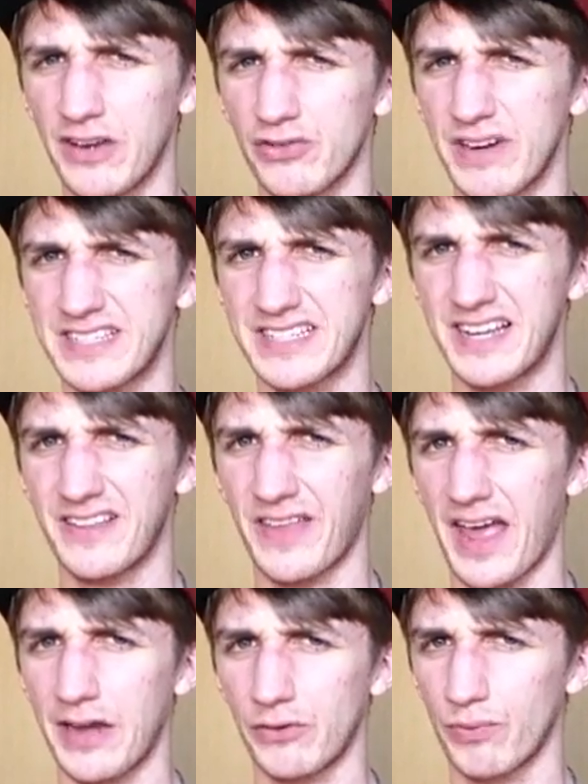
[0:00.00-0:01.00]
interesting
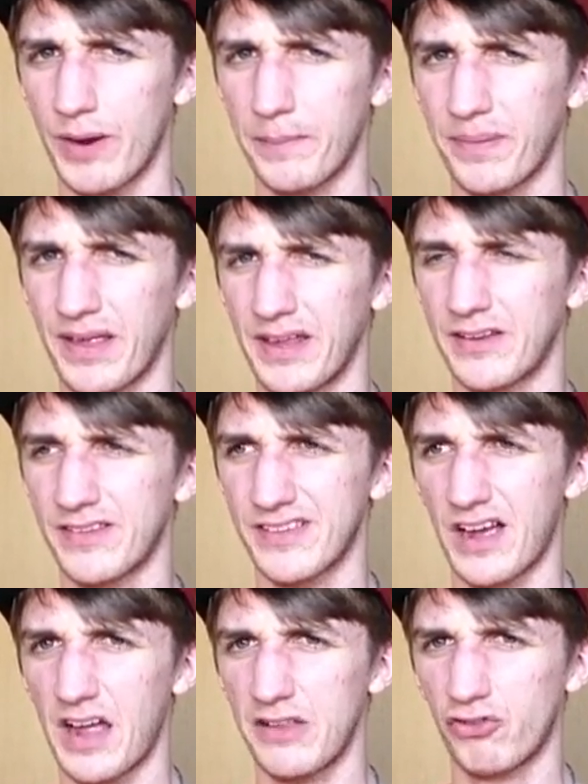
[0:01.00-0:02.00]
that Rip
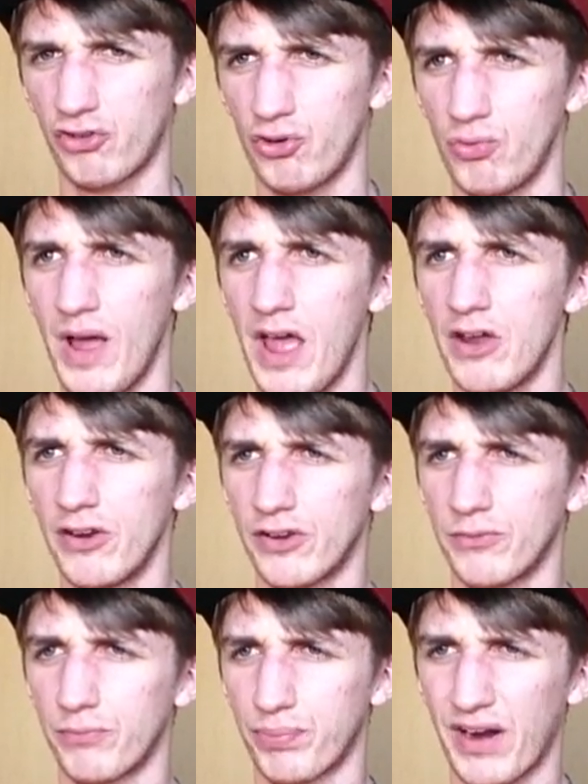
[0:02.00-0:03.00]
decides to
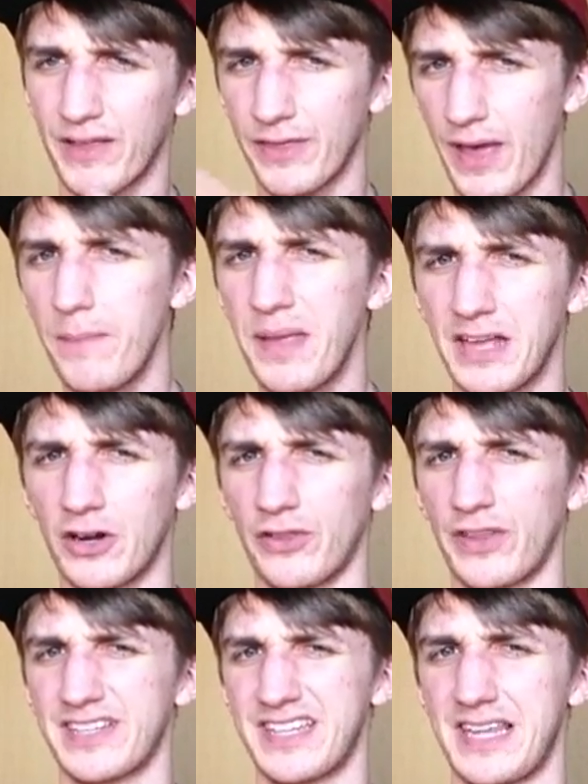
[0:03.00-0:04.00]
bring them in on
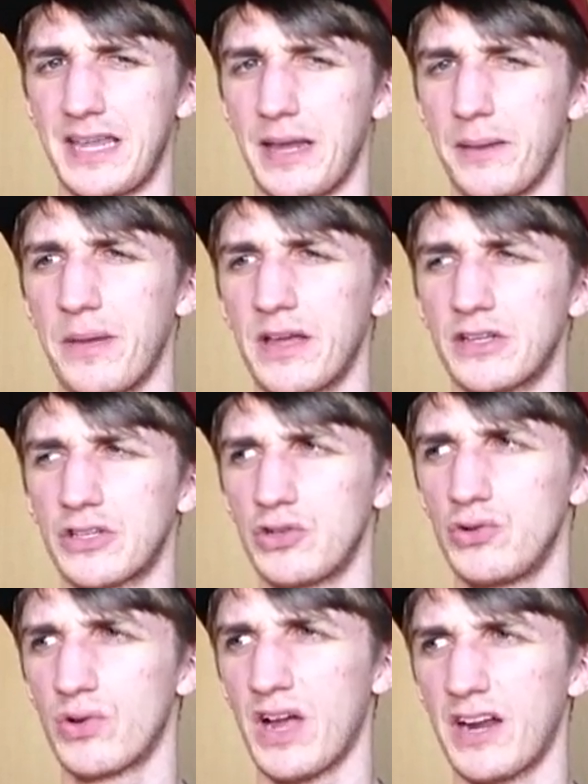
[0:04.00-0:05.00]
the team
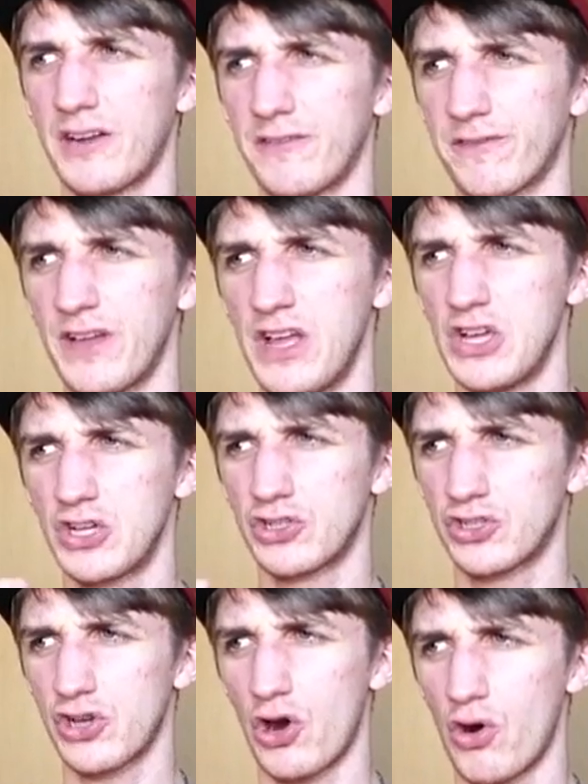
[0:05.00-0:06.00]
to kind of
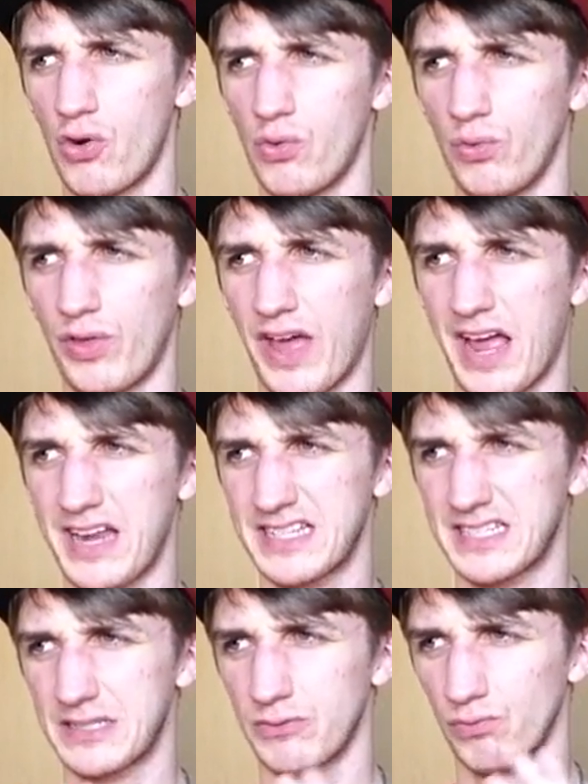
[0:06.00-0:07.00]
show that
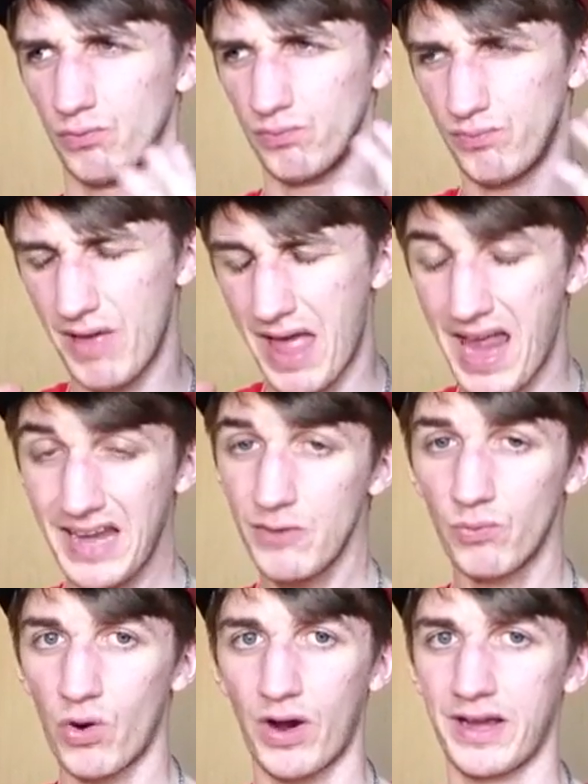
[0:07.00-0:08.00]

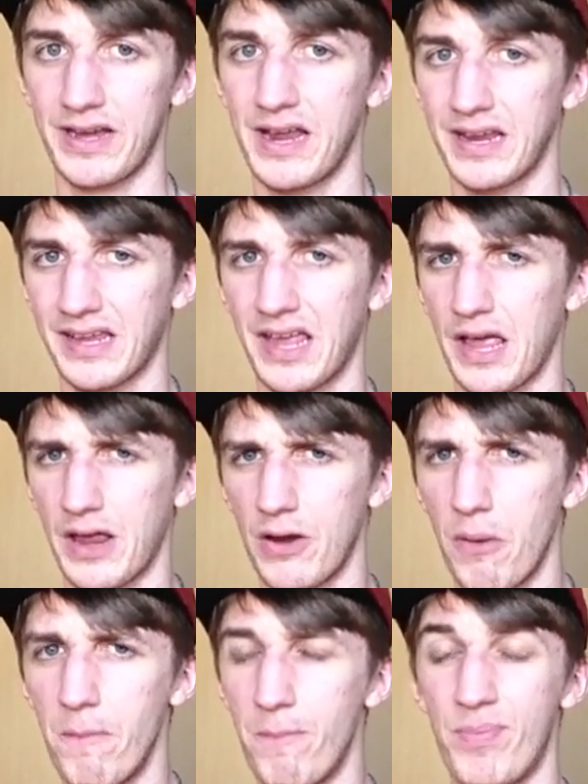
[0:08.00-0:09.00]
anyone
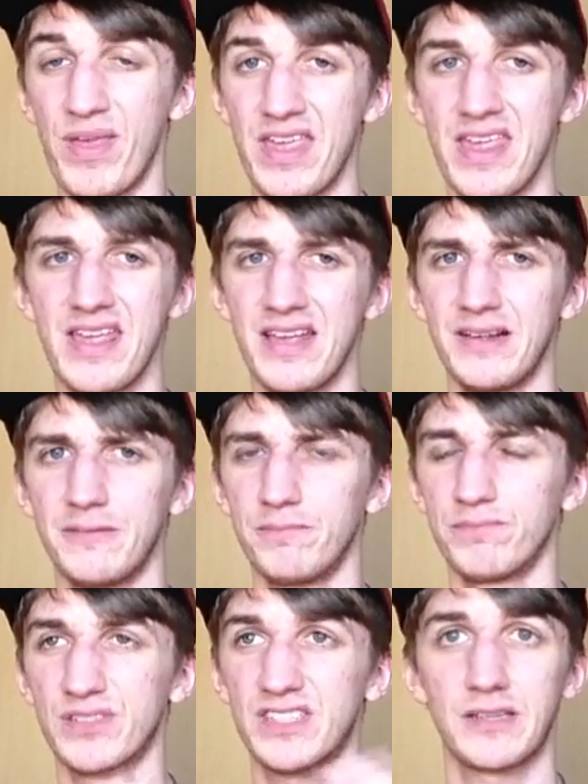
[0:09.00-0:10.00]
can be
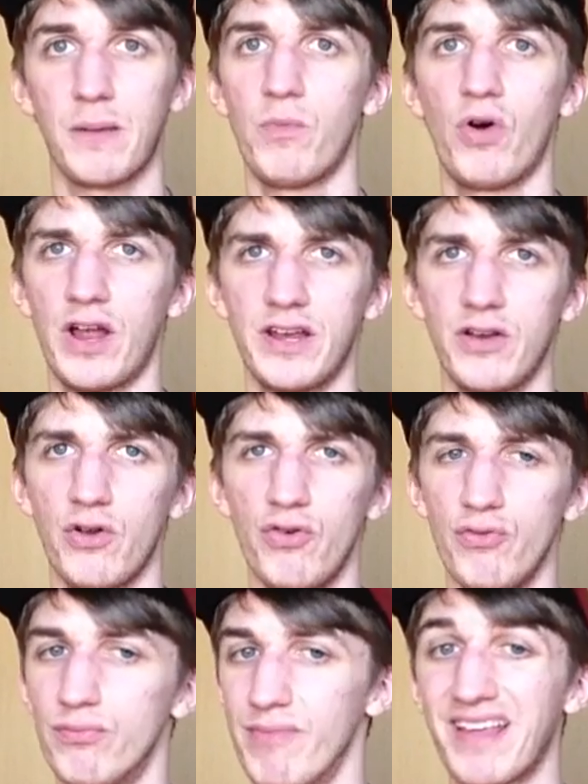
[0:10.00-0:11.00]
someone who
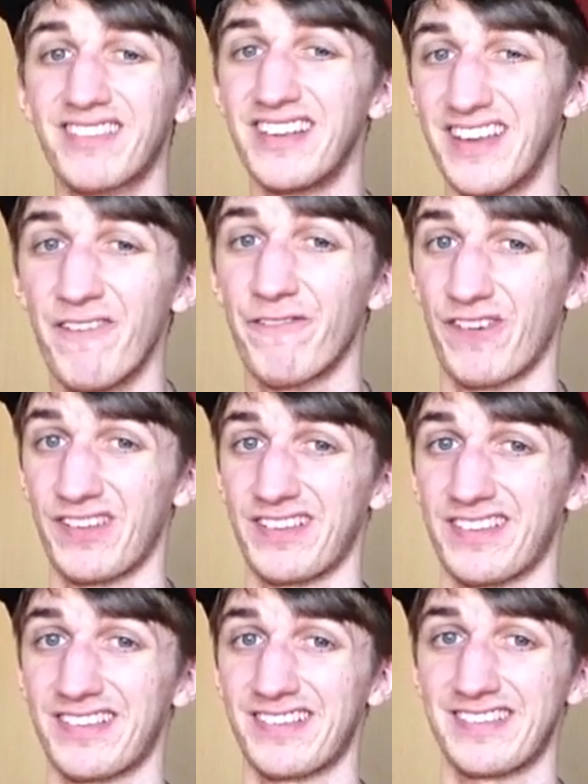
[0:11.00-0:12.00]
makes a difference.
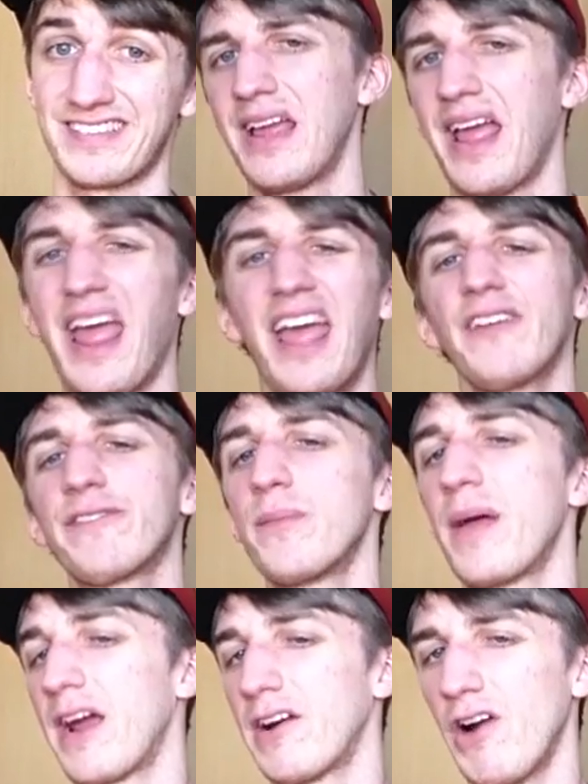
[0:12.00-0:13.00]
And from
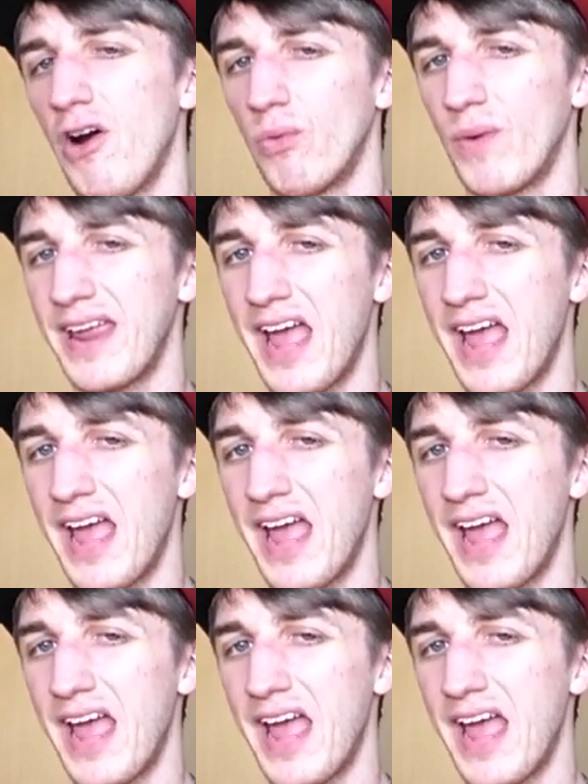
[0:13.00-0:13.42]
Arrow, we